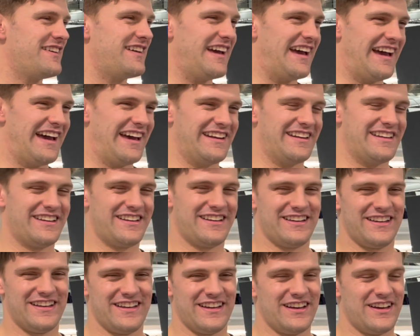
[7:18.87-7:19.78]
And
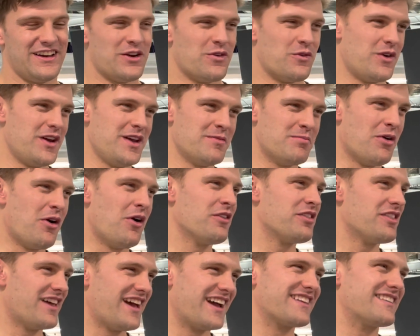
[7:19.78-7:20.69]
we
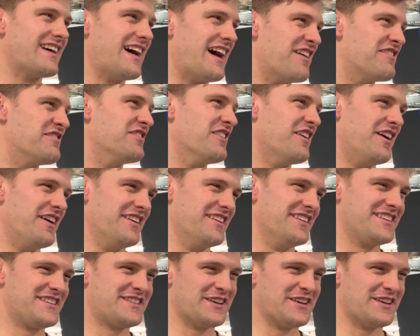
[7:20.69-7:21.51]
both like to have fun.